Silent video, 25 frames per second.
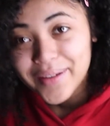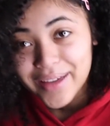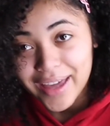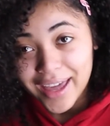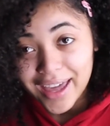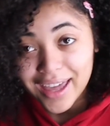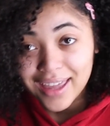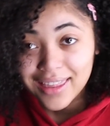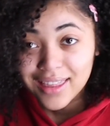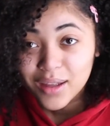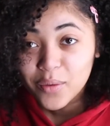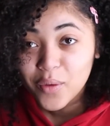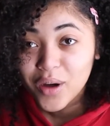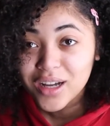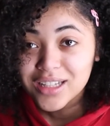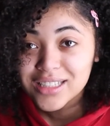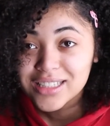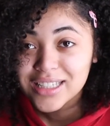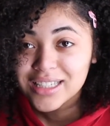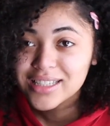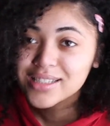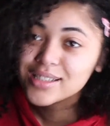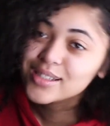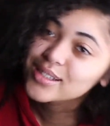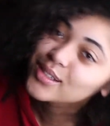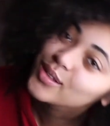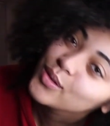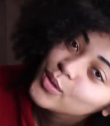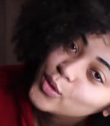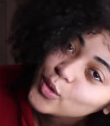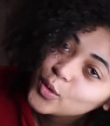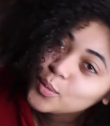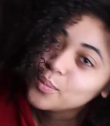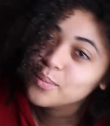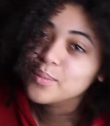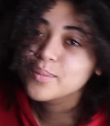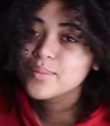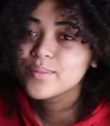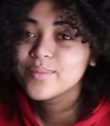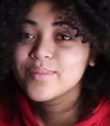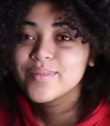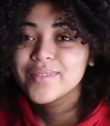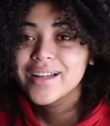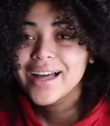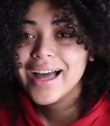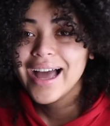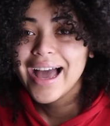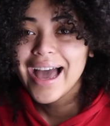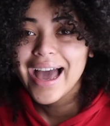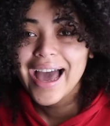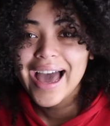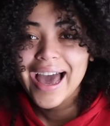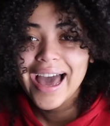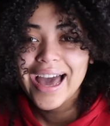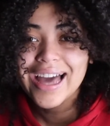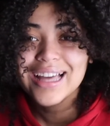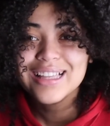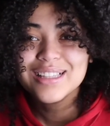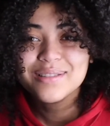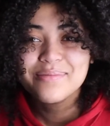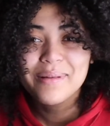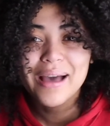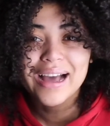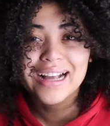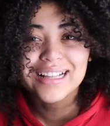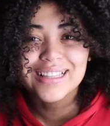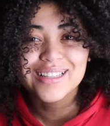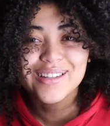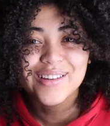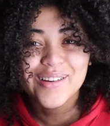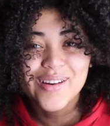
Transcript: okay, and then watch this. Ah, it's back to